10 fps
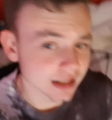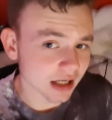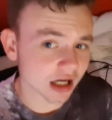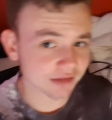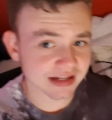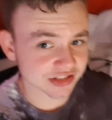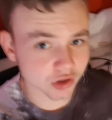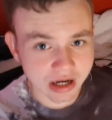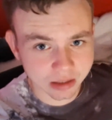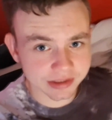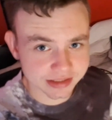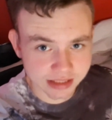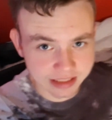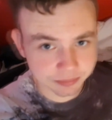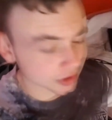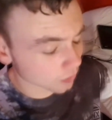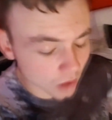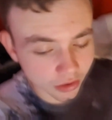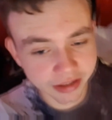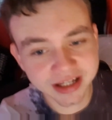Uh, that's not how I sleep, don't
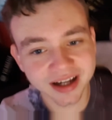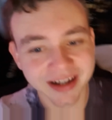worry.